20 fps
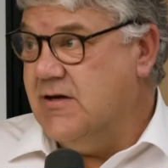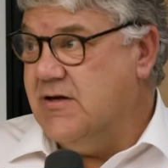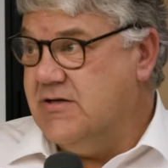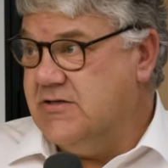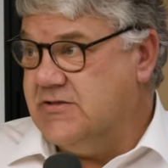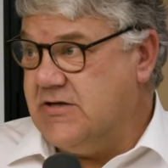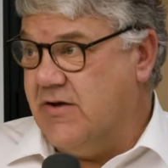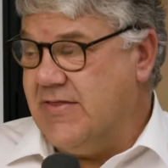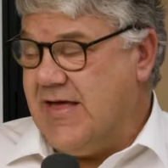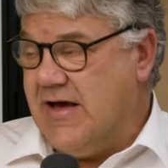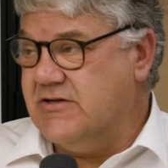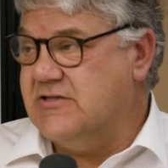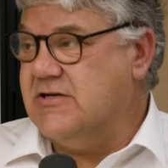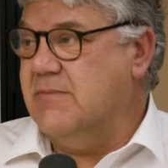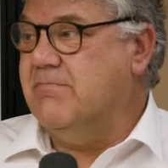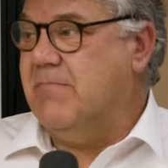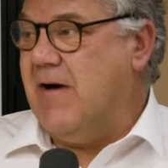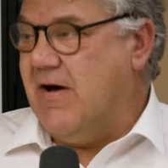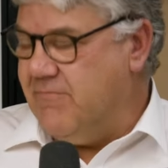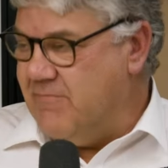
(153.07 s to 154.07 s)
So that's
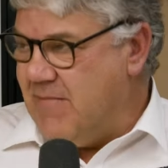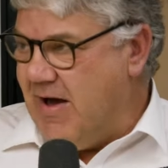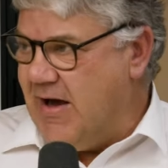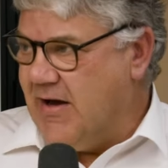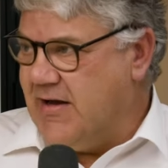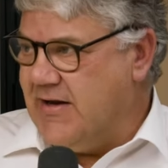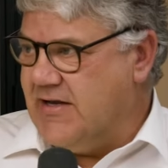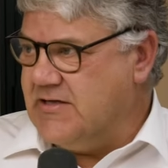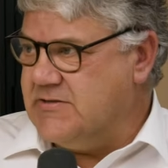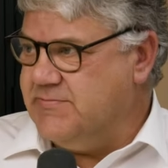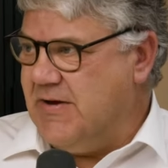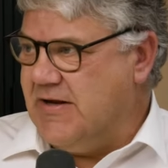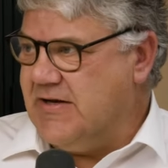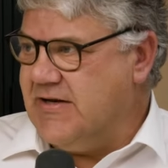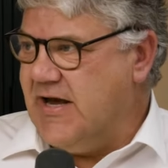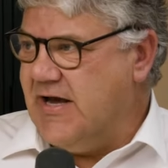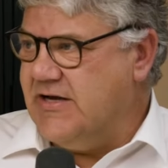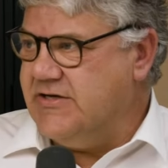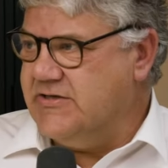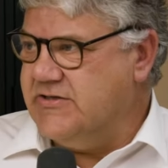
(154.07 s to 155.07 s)
above market
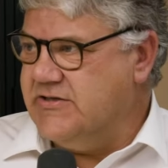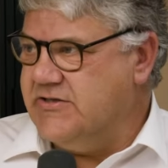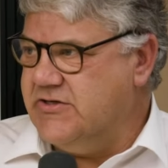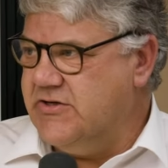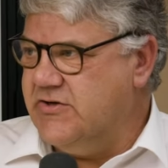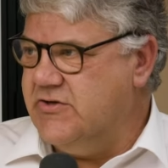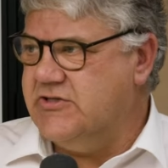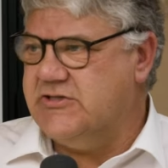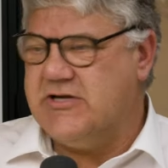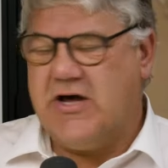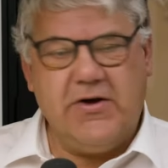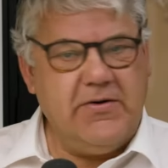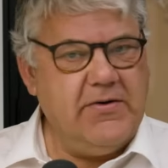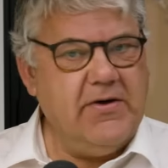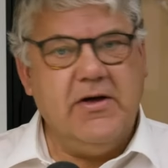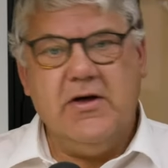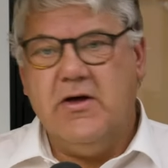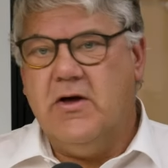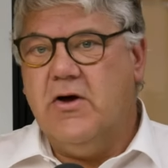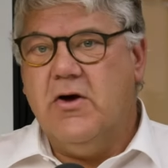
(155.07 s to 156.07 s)
expectations too. So
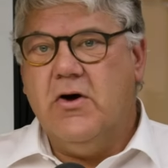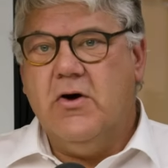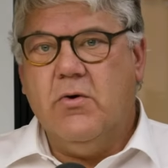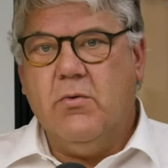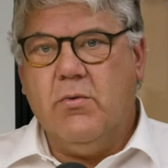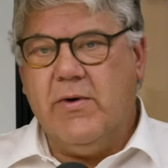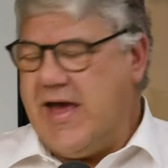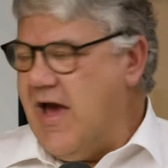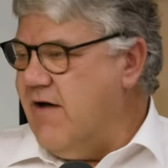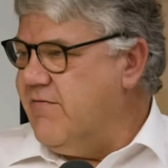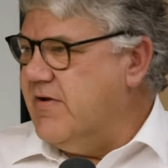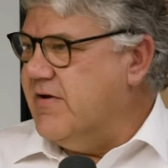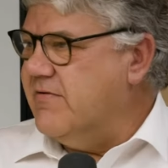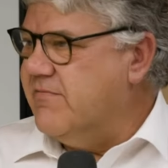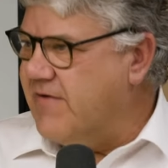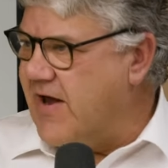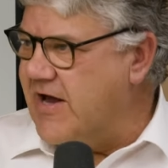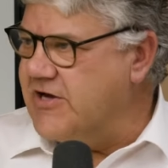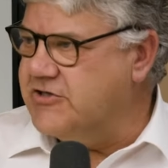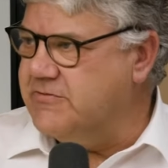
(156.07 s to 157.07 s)
we have an
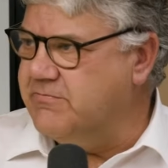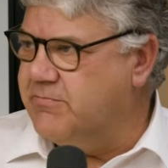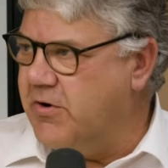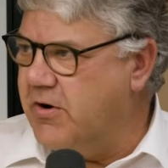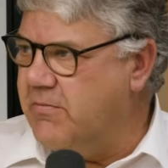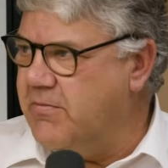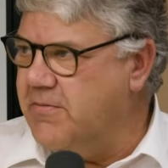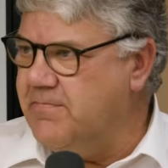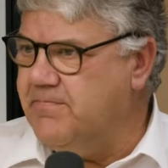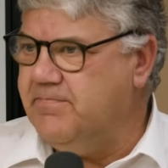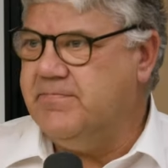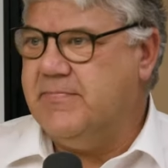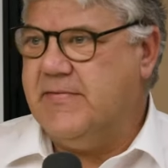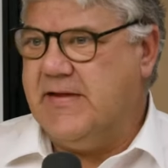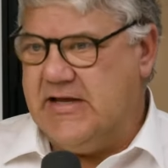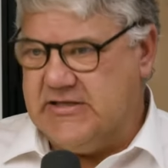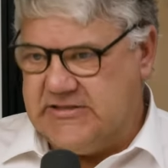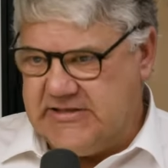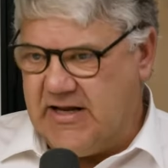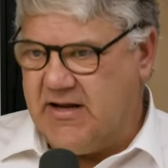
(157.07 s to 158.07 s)
inflation problem.
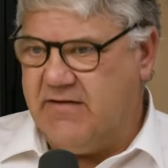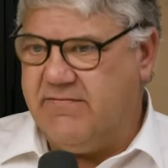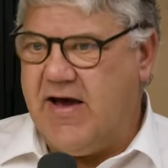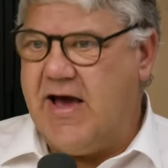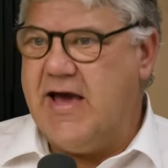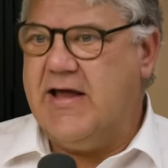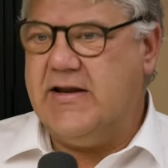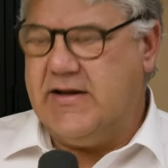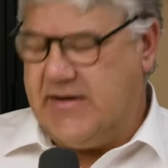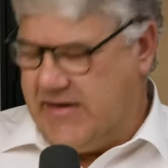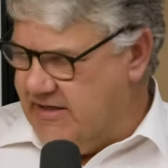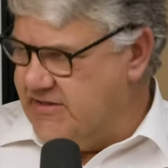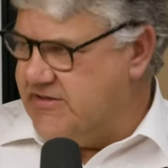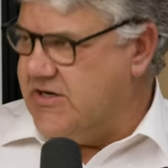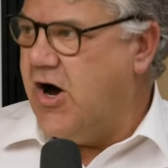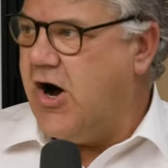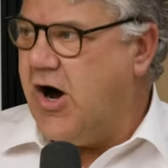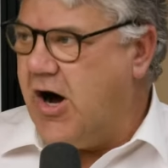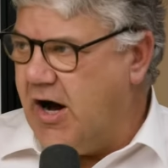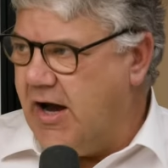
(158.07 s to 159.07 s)
It's elevated, it's
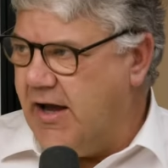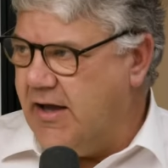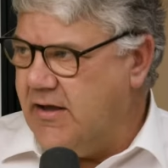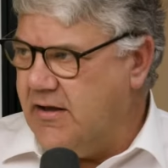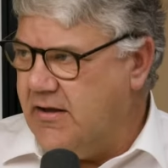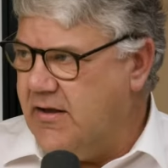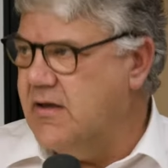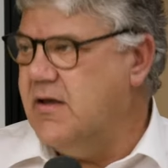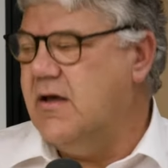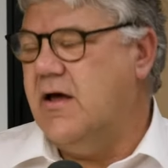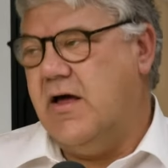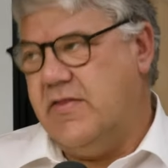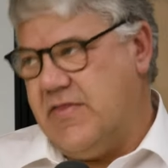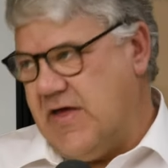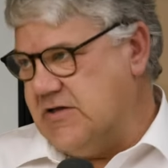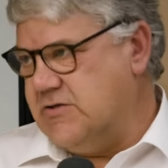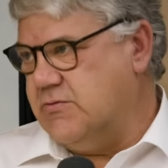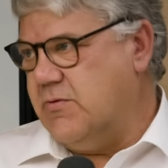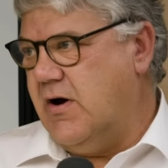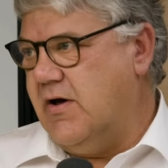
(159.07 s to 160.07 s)
high, and
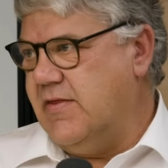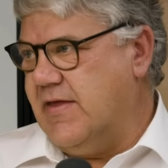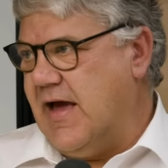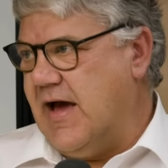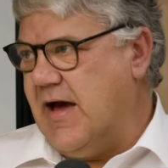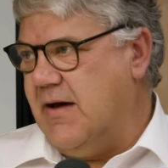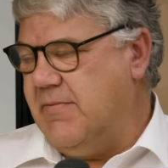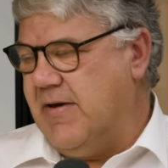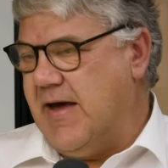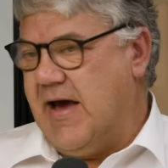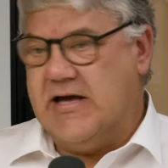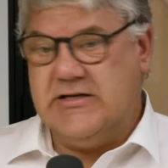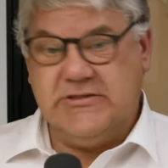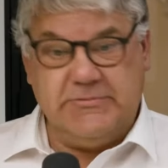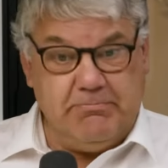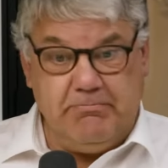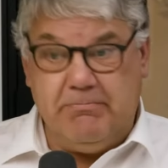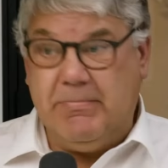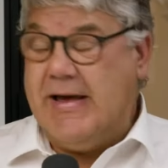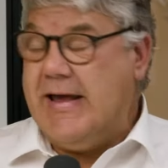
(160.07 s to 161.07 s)
that's why the RBA's
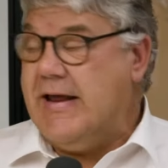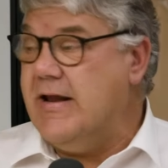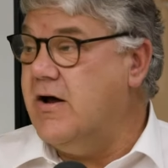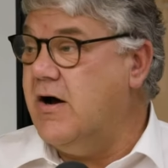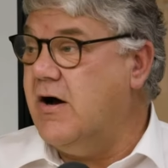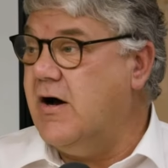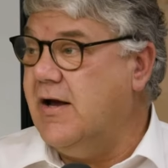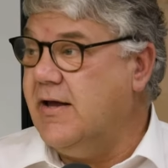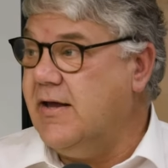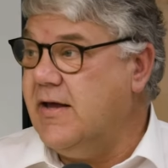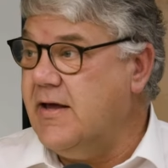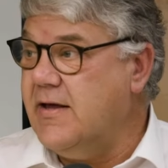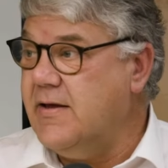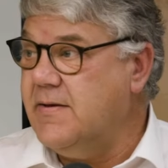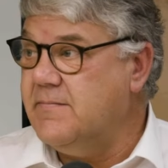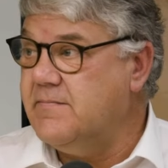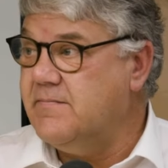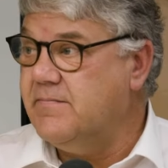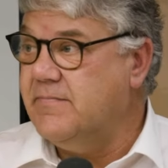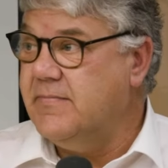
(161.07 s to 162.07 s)
been hiking,
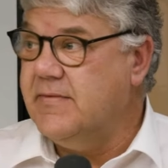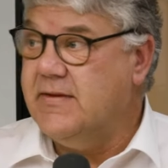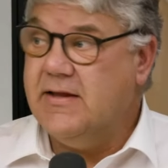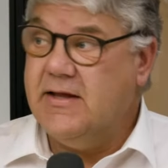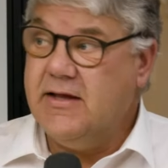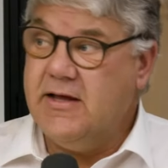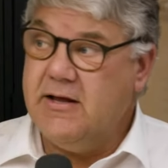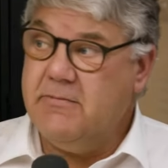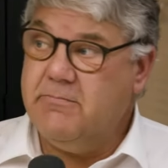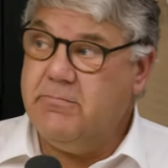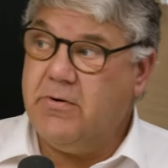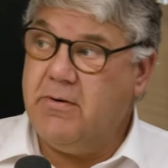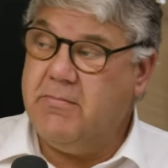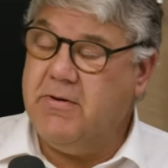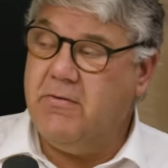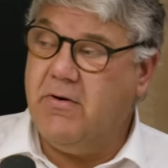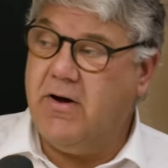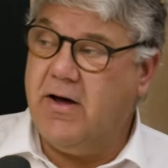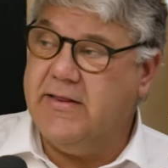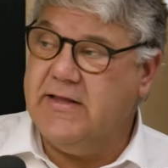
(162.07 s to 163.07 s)
and
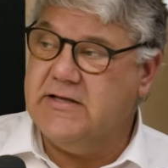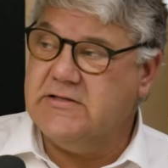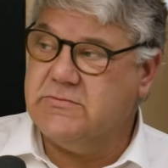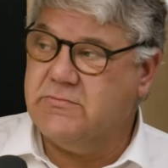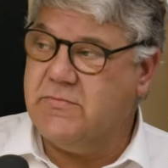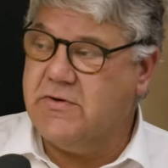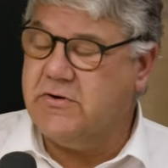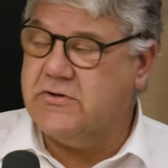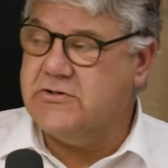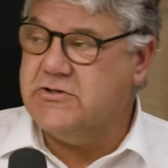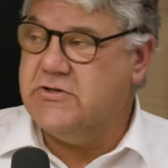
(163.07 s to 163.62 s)
probably why there's one or